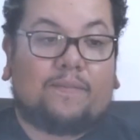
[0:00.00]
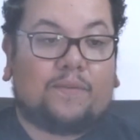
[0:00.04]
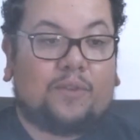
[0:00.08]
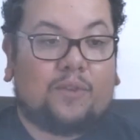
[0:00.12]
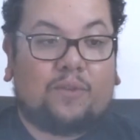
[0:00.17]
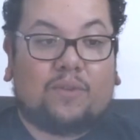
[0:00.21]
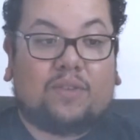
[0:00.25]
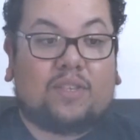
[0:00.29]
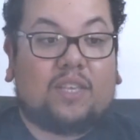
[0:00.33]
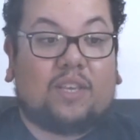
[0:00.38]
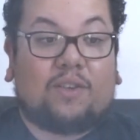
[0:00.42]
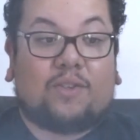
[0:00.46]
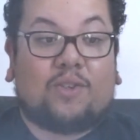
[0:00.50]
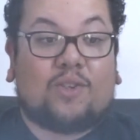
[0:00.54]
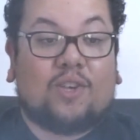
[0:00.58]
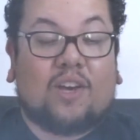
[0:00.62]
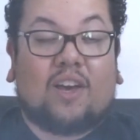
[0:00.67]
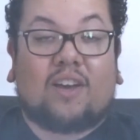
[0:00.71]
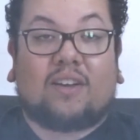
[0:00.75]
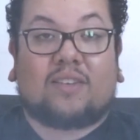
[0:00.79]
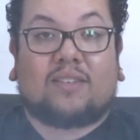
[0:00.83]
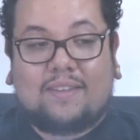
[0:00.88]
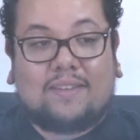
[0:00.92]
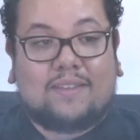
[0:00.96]
Dude, this thing
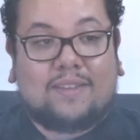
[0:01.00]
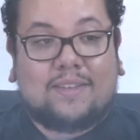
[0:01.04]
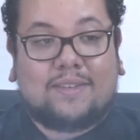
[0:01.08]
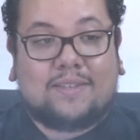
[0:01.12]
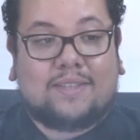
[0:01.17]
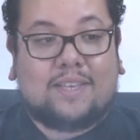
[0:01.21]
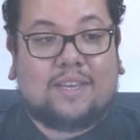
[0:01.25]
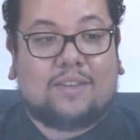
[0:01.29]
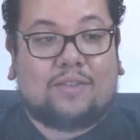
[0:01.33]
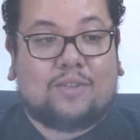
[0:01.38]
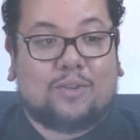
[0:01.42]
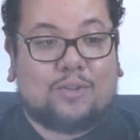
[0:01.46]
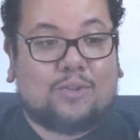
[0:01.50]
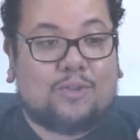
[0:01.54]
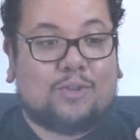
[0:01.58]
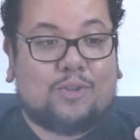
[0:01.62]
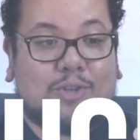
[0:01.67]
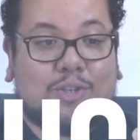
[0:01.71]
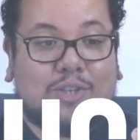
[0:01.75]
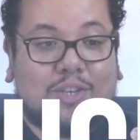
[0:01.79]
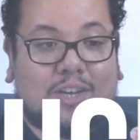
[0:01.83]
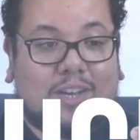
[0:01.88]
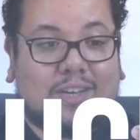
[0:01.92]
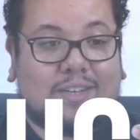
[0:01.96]
chucks. This thing just
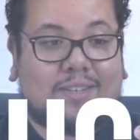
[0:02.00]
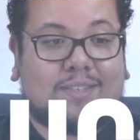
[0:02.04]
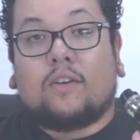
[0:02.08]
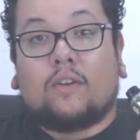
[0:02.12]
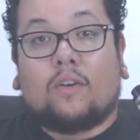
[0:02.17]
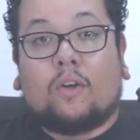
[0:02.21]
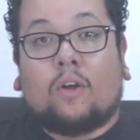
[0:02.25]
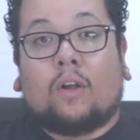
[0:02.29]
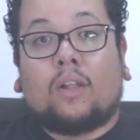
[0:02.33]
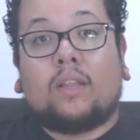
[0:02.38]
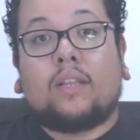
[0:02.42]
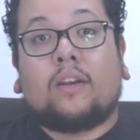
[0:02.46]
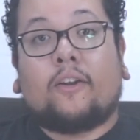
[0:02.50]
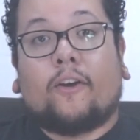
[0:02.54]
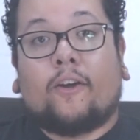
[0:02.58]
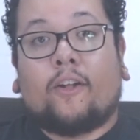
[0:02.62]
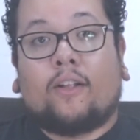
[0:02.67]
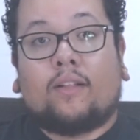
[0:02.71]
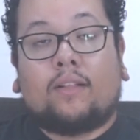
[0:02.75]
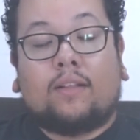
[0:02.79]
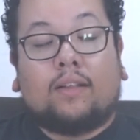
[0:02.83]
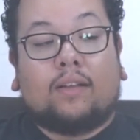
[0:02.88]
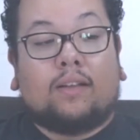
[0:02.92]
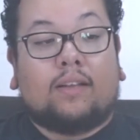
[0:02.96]
chucks. All in
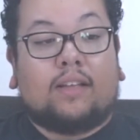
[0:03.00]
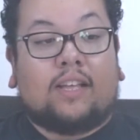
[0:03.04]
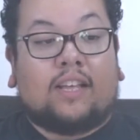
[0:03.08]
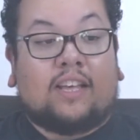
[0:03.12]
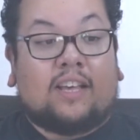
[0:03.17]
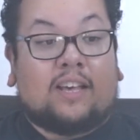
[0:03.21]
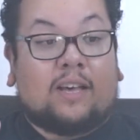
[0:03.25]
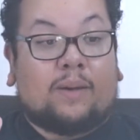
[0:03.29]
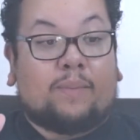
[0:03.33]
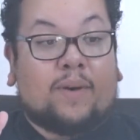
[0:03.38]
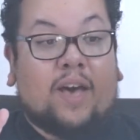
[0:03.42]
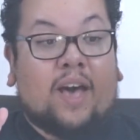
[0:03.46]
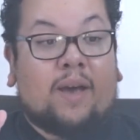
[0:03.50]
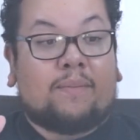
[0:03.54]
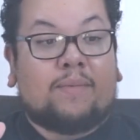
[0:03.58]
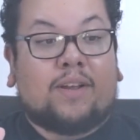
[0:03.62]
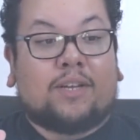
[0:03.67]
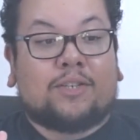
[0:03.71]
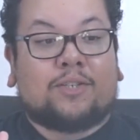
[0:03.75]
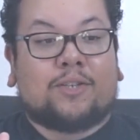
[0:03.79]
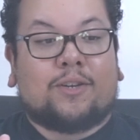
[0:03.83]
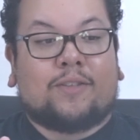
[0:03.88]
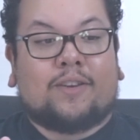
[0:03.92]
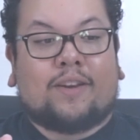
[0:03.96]
all, I'm
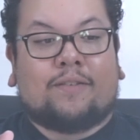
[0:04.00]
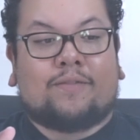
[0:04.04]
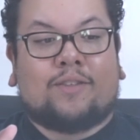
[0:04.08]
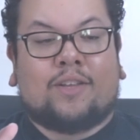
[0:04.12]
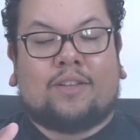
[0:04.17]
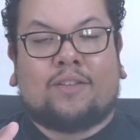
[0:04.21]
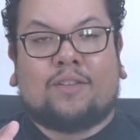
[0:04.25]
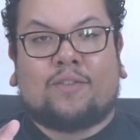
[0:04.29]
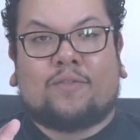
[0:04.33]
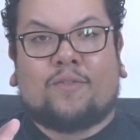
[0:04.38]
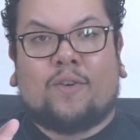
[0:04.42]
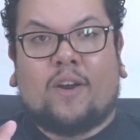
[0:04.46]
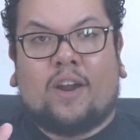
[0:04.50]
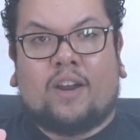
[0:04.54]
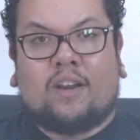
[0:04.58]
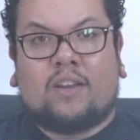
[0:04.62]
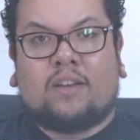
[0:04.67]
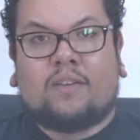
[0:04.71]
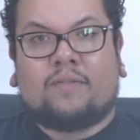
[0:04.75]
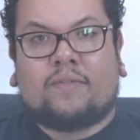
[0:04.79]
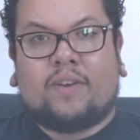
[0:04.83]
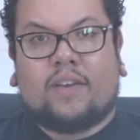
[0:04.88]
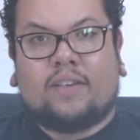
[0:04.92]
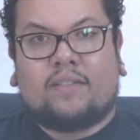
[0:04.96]
not sure that I've done this for any
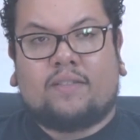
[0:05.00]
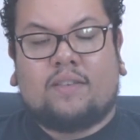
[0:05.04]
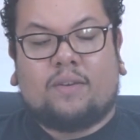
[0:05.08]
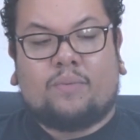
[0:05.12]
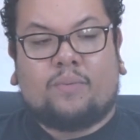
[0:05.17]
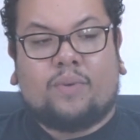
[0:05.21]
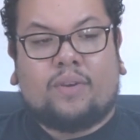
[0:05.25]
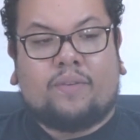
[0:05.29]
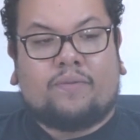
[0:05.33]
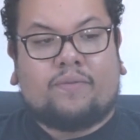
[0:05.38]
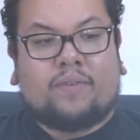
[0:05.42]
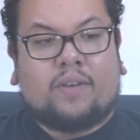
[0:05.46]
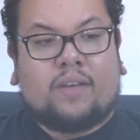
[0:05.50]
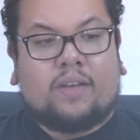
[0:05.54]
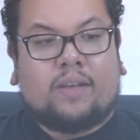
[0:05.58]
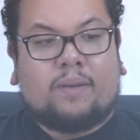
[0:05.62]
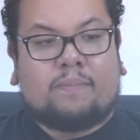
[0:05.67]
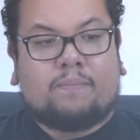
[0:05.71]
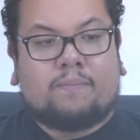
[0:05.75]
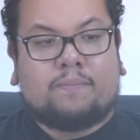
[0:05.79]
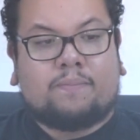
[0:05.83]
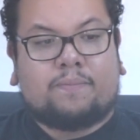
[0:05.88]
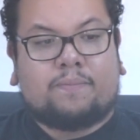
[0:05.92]
device that we've, I